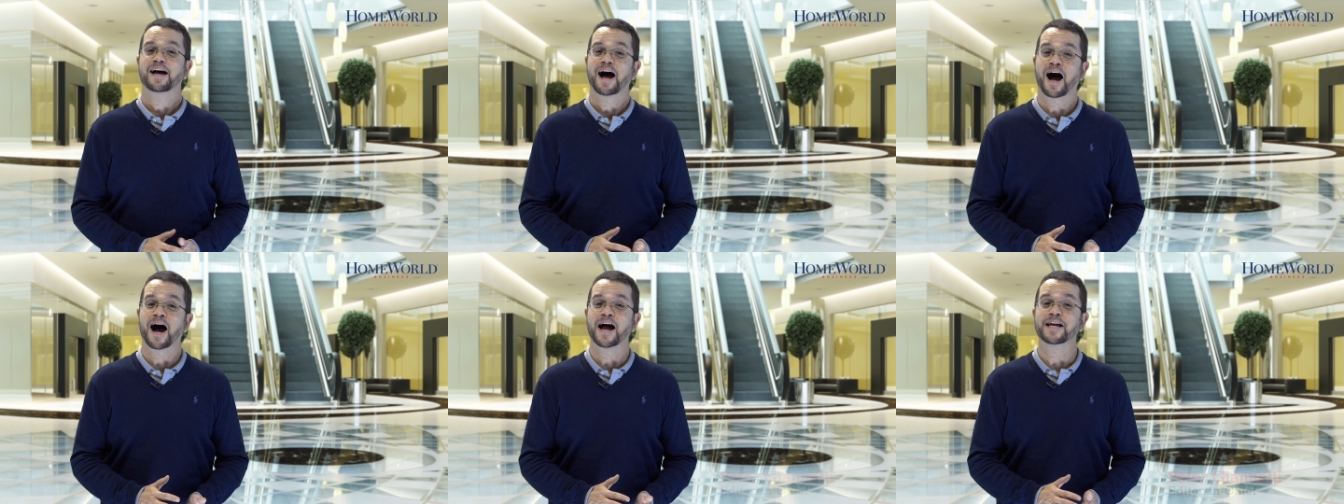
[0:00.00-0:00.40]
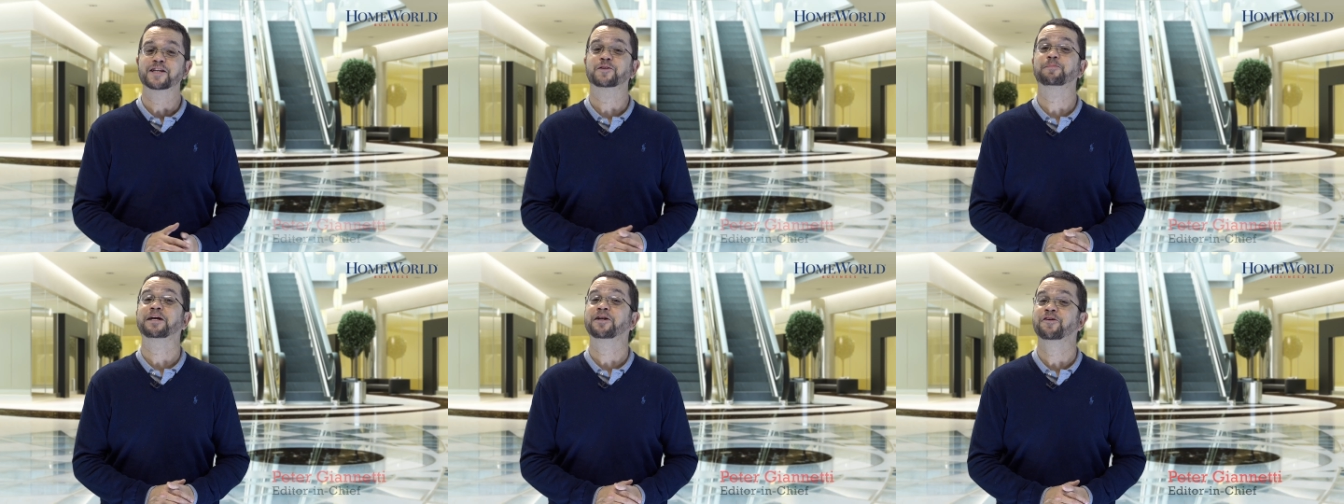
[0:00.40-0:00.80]
Hi,
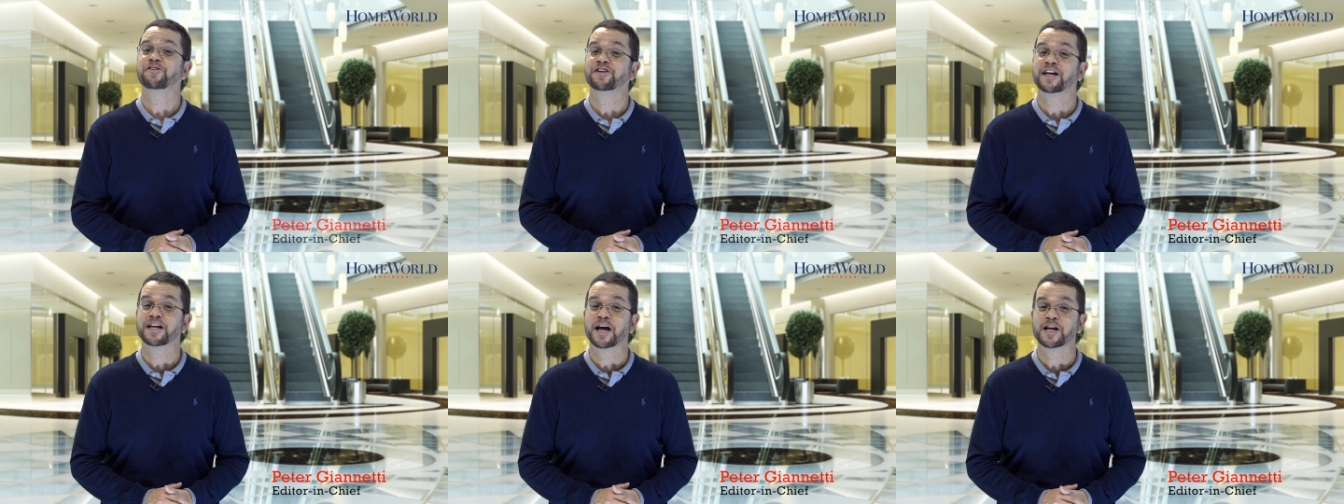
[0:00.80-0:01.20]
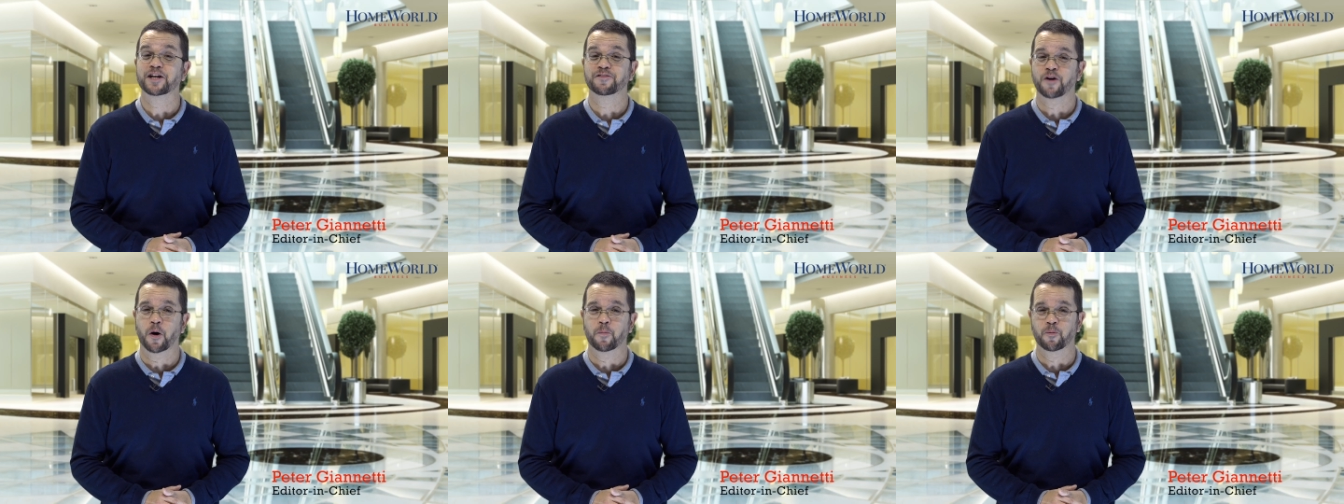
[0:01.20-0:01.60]
it's Peter Giannetti
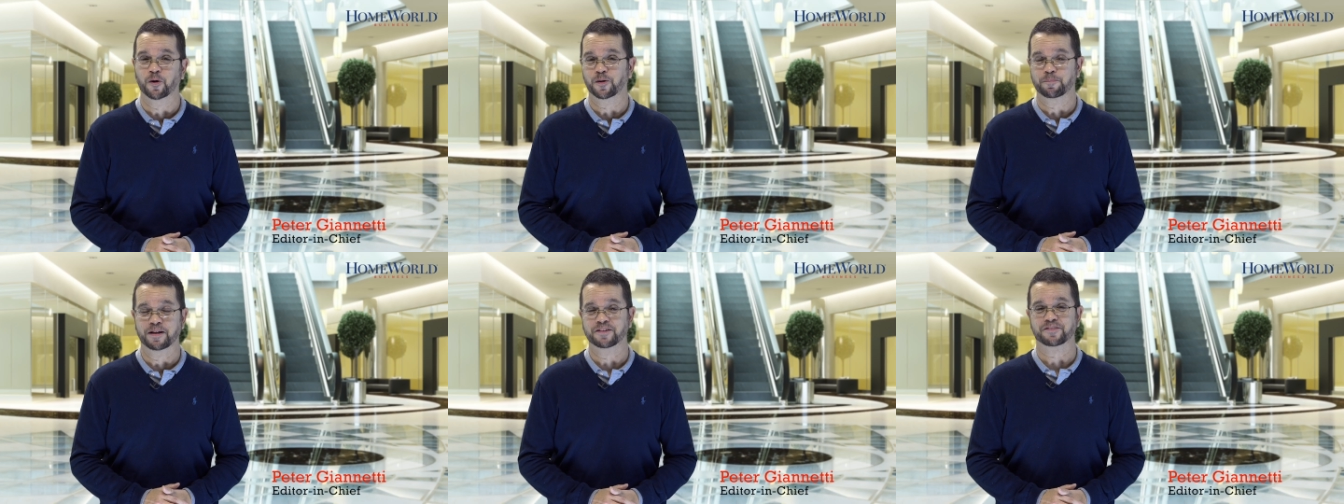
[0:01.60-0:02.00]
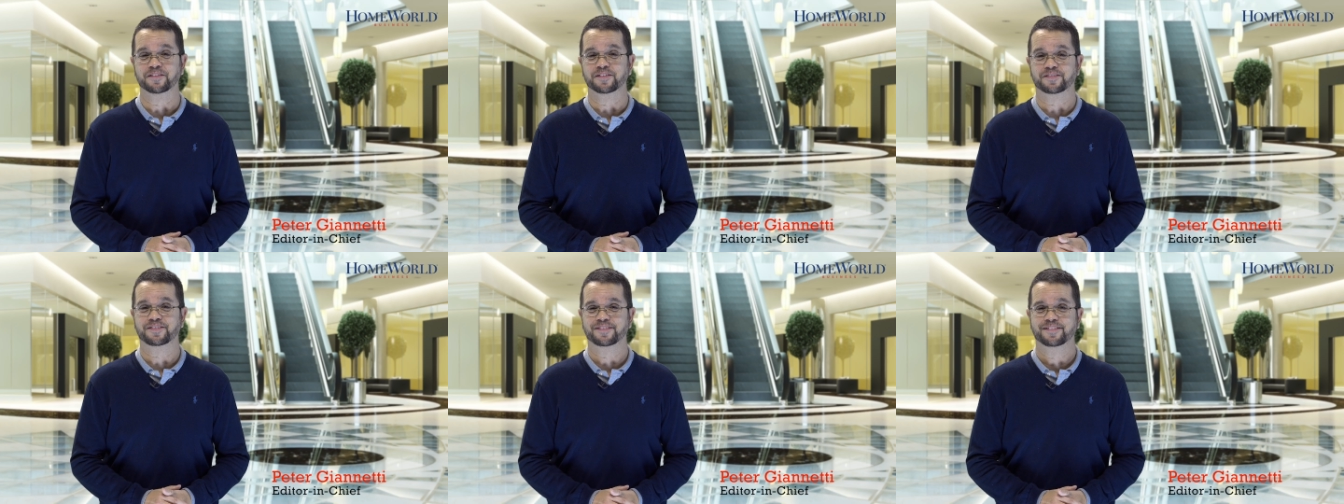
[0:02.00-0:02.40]
of Homeworld
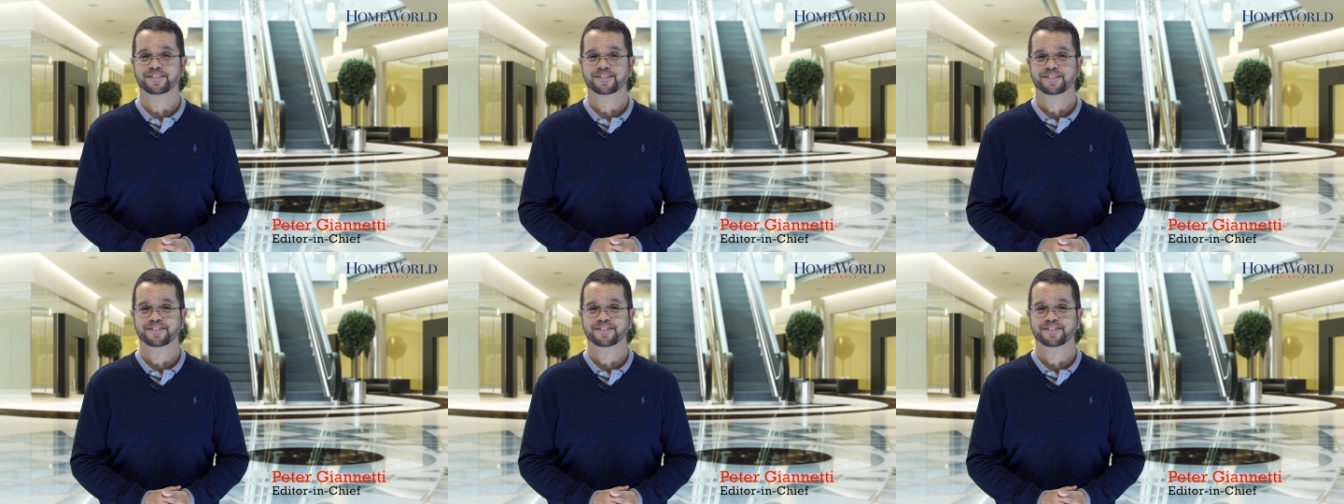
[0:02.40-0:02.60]
Business.